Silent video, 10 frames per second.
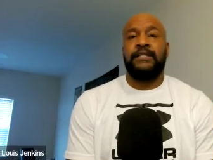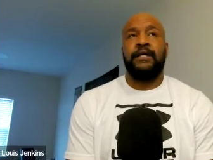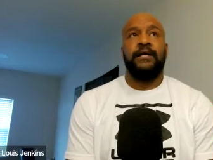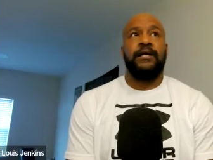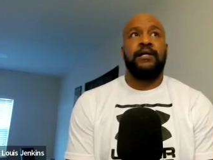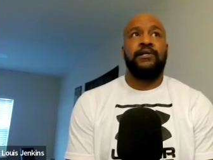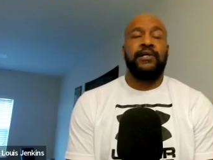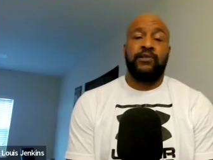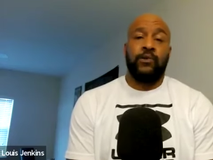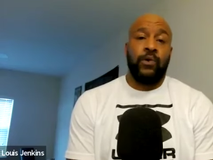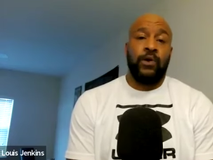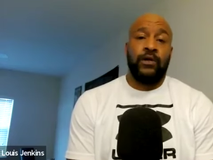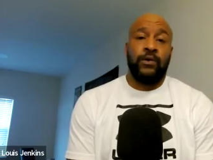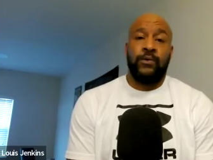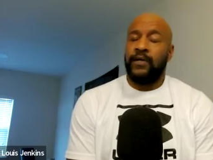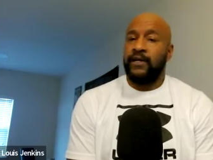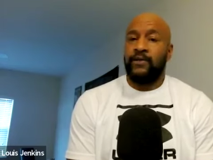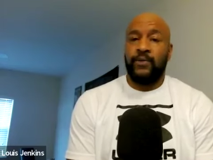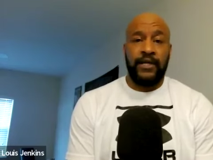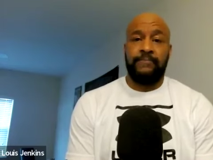Uh, couldn't get the oil. We had
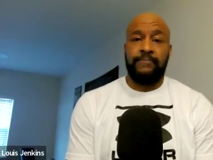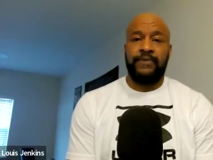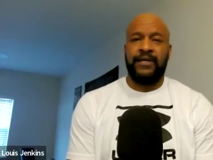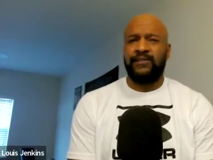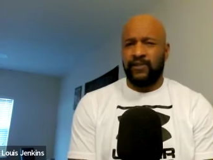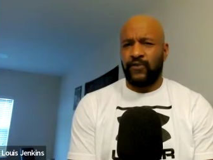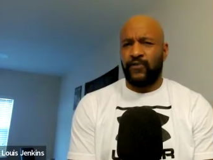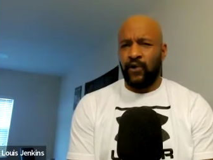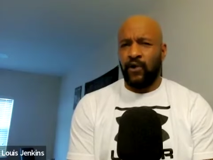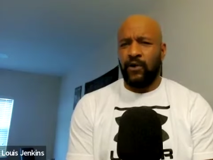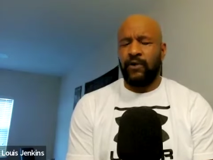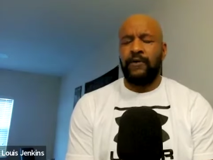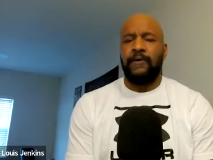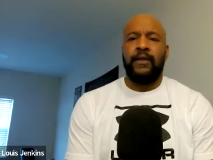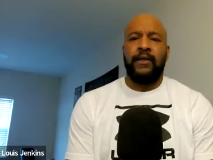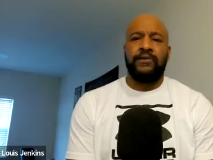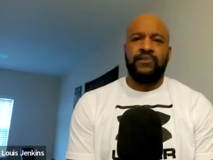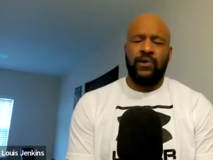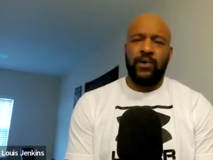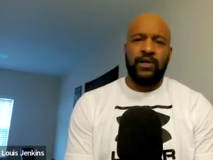no heat. Now this is the fall,
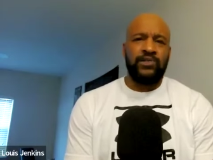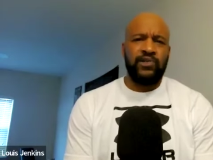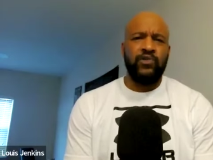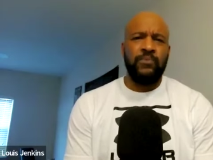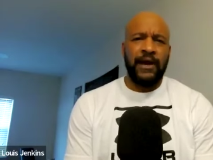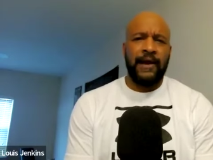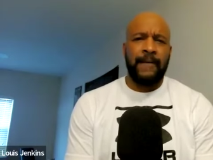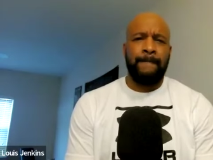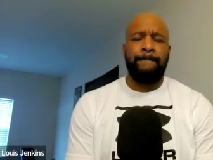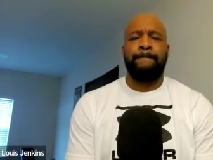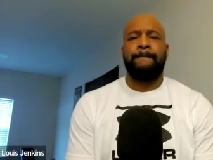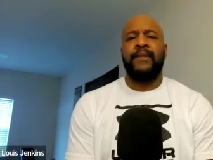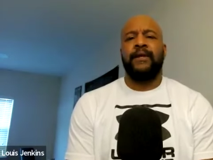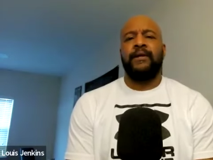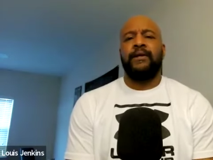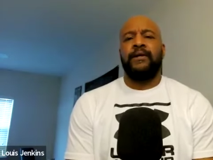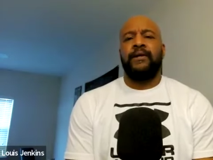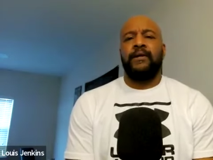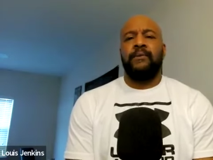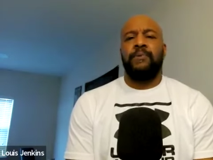so it wasn't too bad,
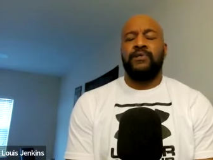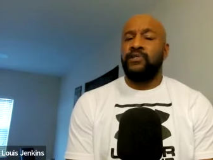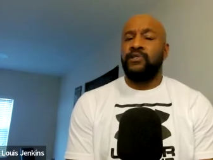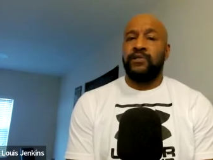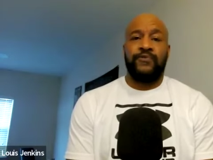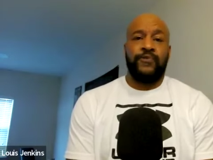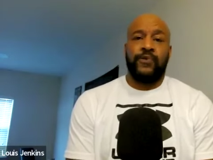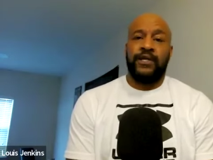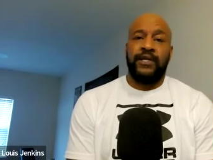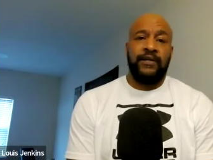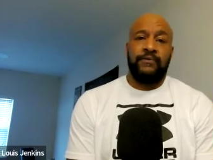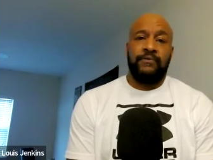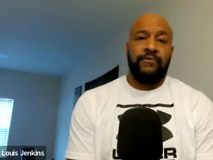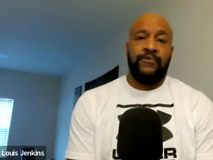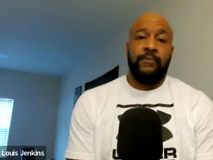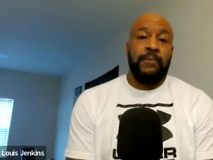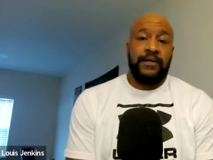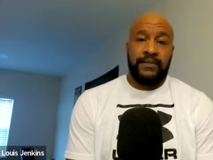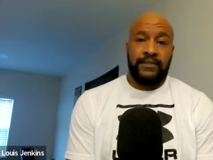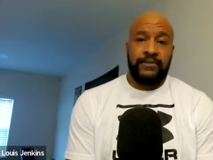but she couldn't afford heat for
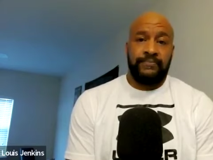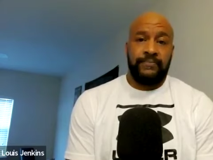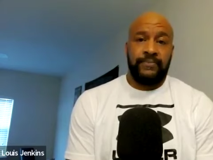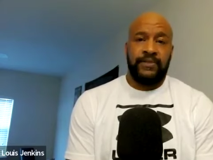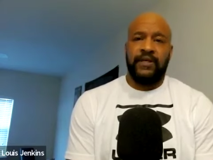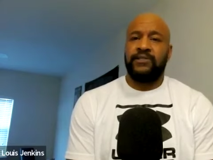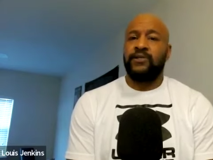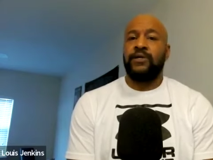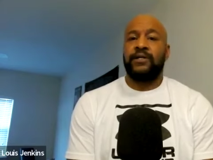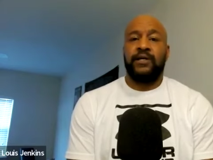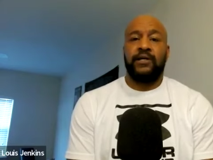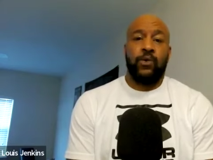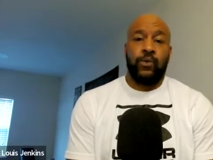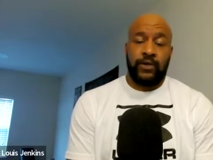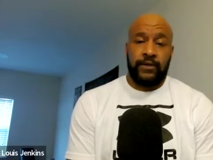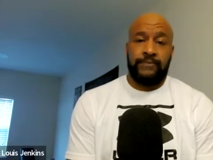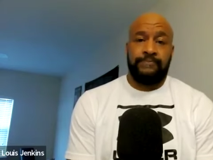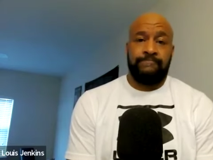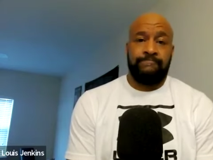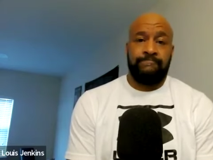months. Then it started to get colder.
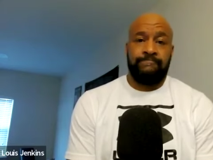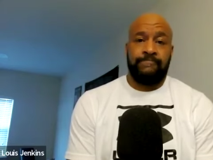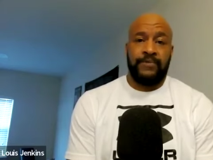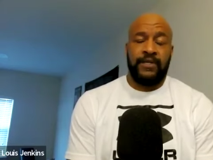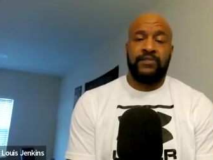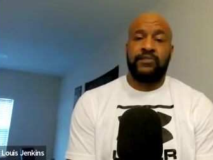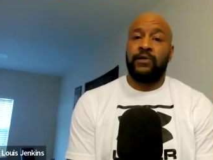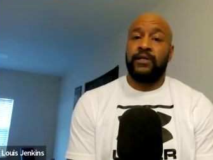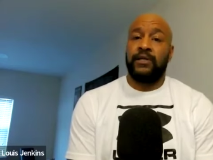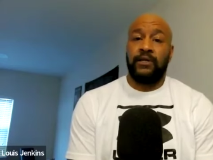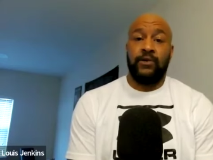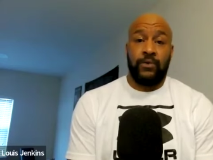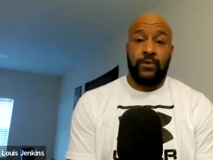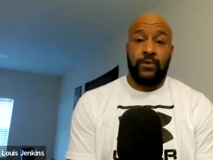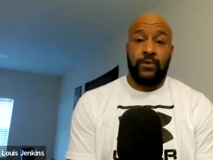It started to get cold.